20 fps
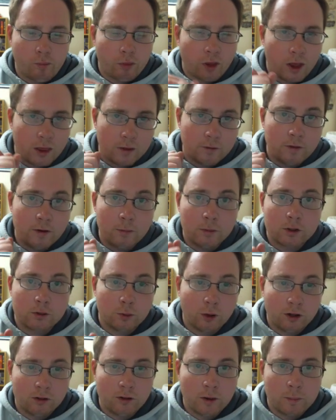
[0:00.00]
and the theme is
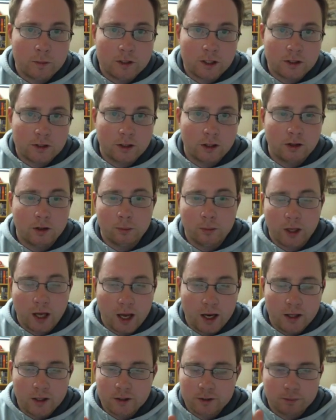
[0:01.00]
well represented in the
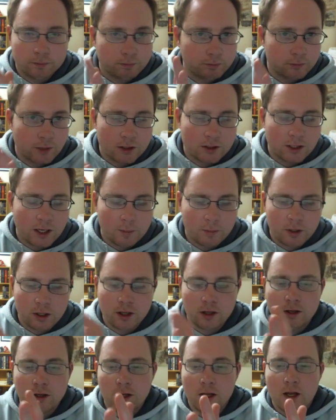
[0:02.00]
mechanics. Doesn't happen
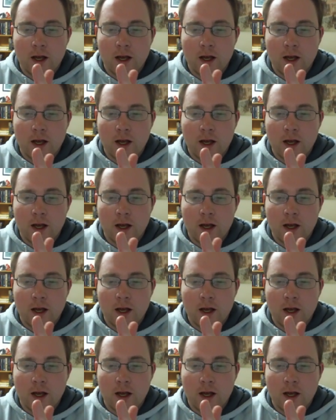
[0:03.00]
here.